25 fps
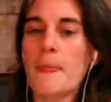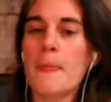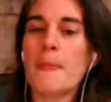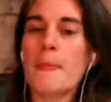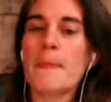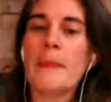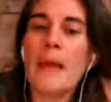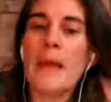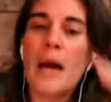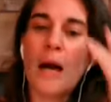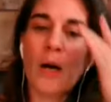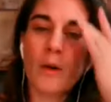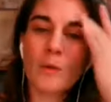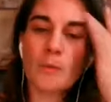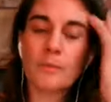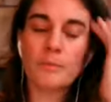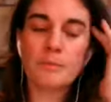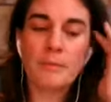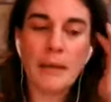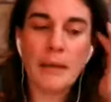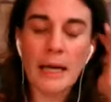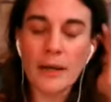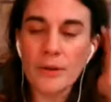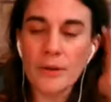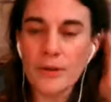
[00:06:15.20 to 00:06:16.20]
Now,
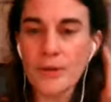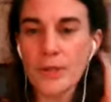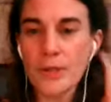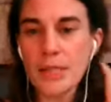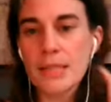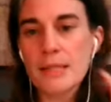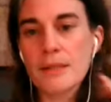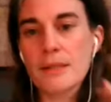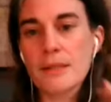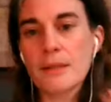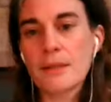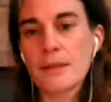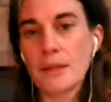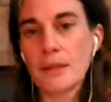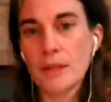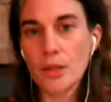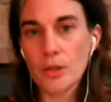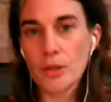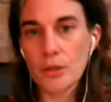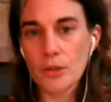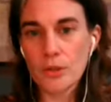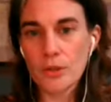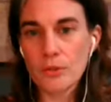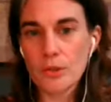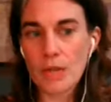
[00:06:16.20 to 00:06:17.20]
boundaries
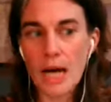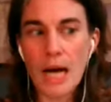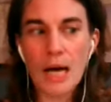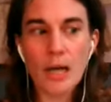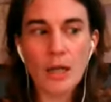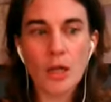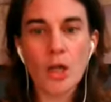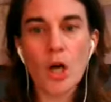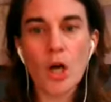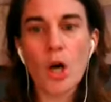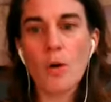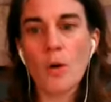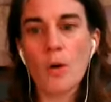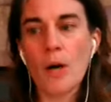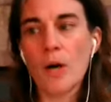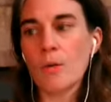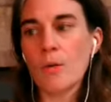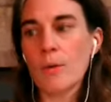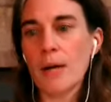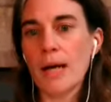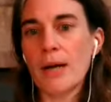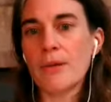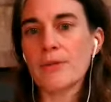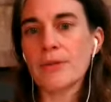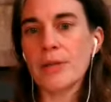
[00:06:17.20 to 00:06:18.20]
do not go
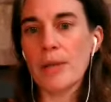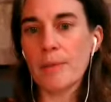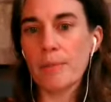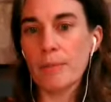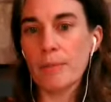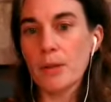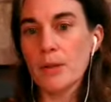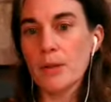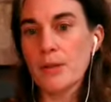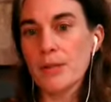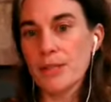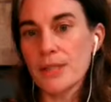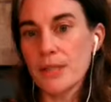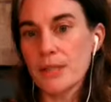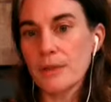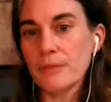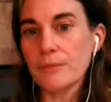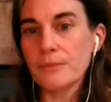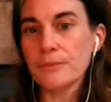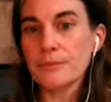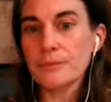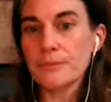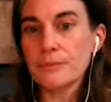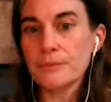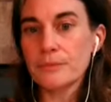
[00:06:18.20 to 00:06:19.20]
around a person.
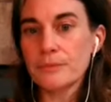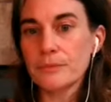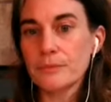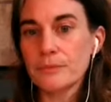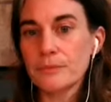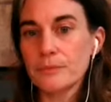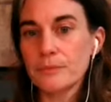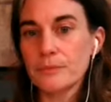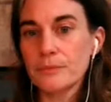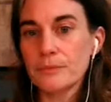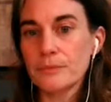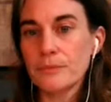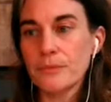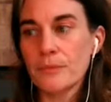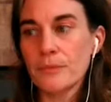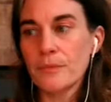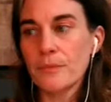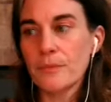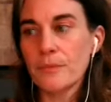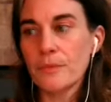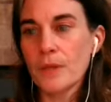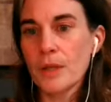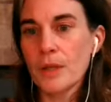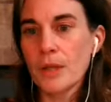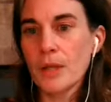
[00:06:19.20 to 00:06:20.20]

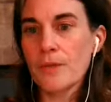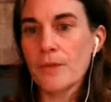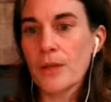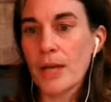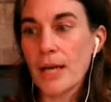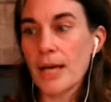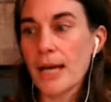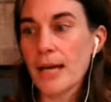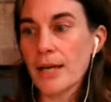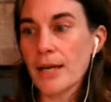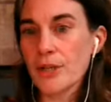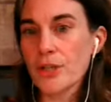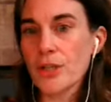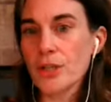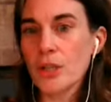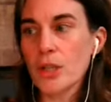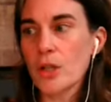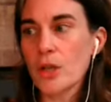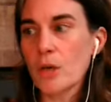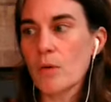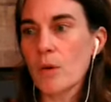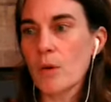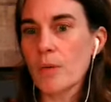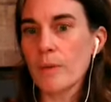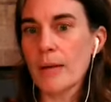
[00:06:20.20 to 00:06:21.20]
They actually
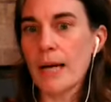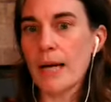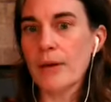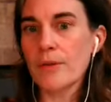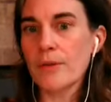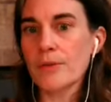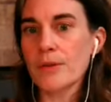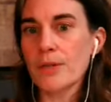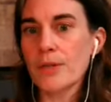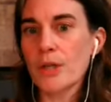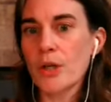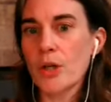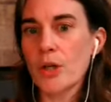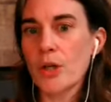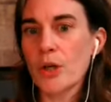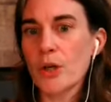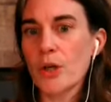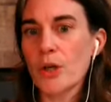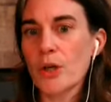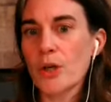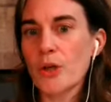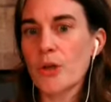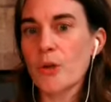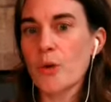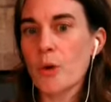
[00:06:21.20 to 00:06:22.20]
go around
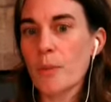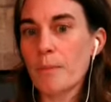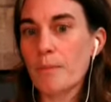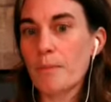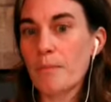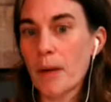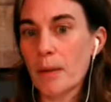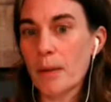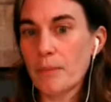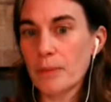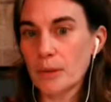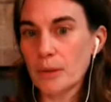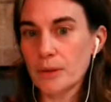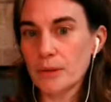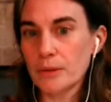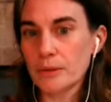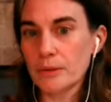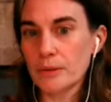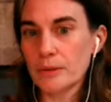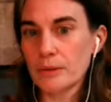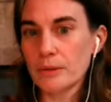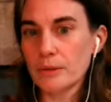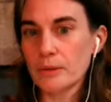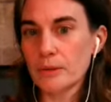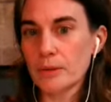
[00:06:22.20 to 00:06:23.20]
your bubble.
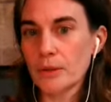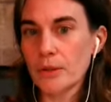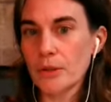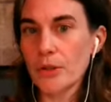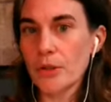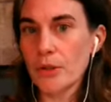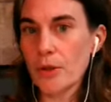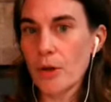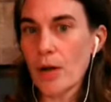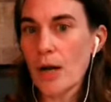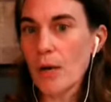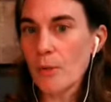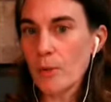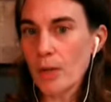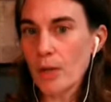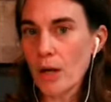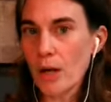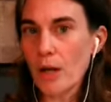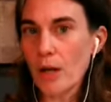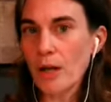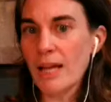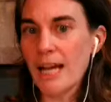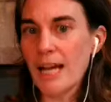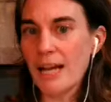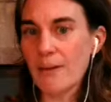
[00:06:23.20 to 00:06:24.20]
You know how we
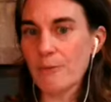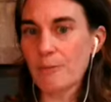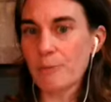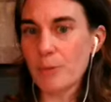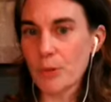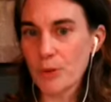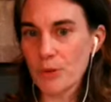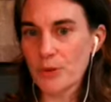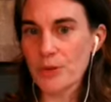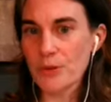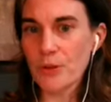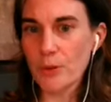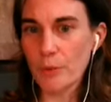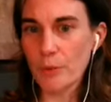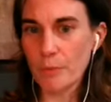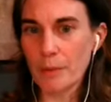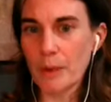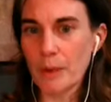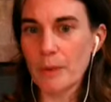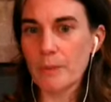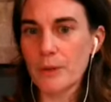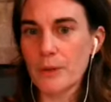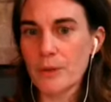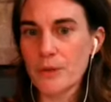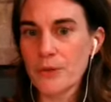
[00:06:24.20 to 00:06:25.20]
all have personal
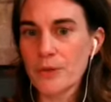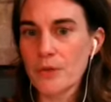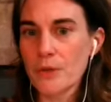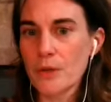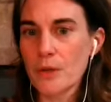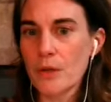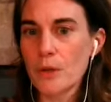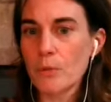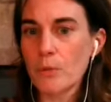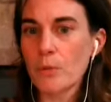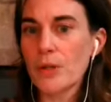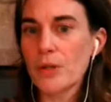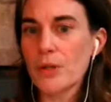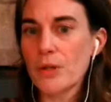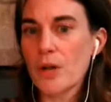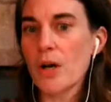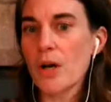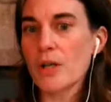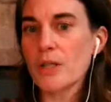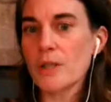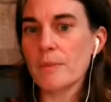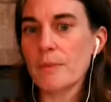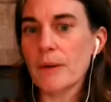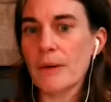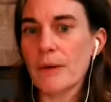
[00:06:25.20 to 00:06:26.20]
bubbles? We
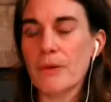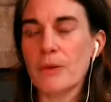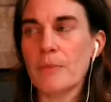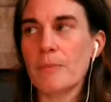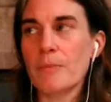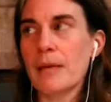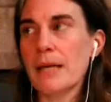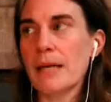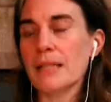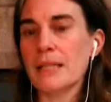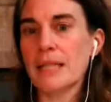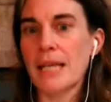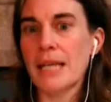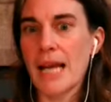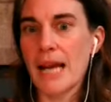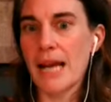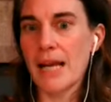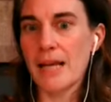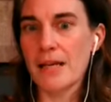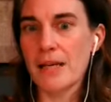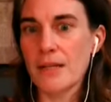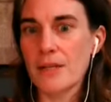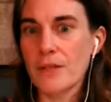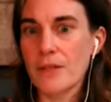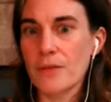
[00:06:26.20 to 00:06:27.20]
talked about them back in the
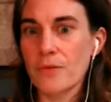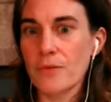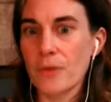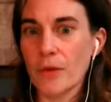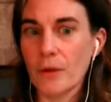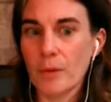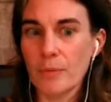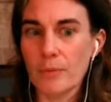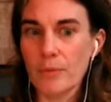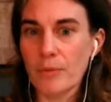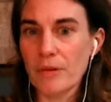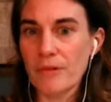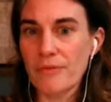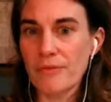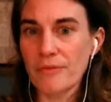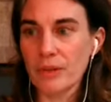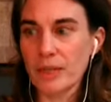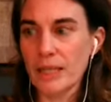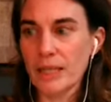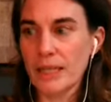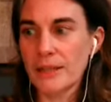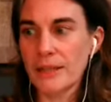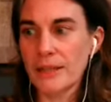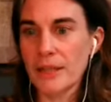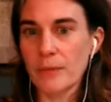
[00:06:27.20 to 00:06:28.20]
80s very
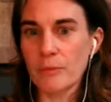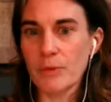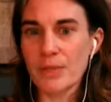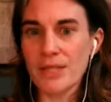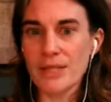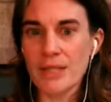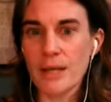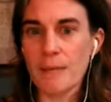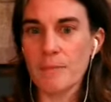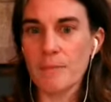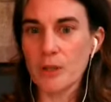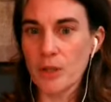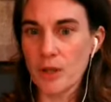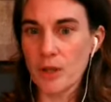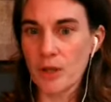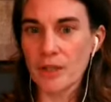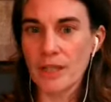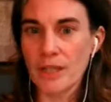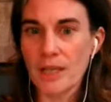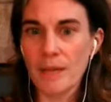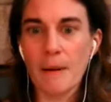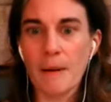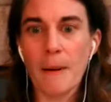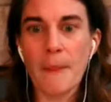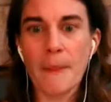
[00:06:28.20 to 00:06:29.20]
briefly, and then we stopped
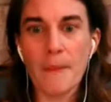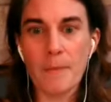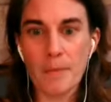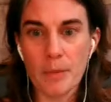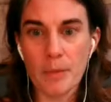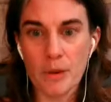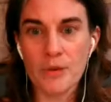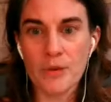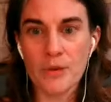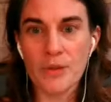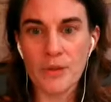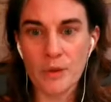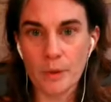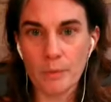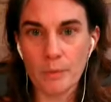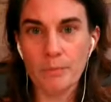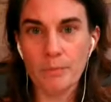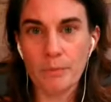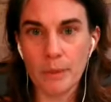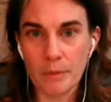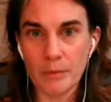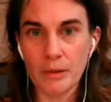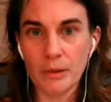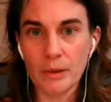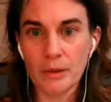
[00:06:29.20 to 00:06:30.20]
talking about the personal
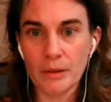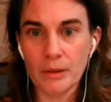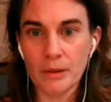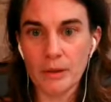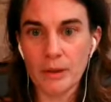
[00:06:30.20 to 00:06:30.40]
bubble.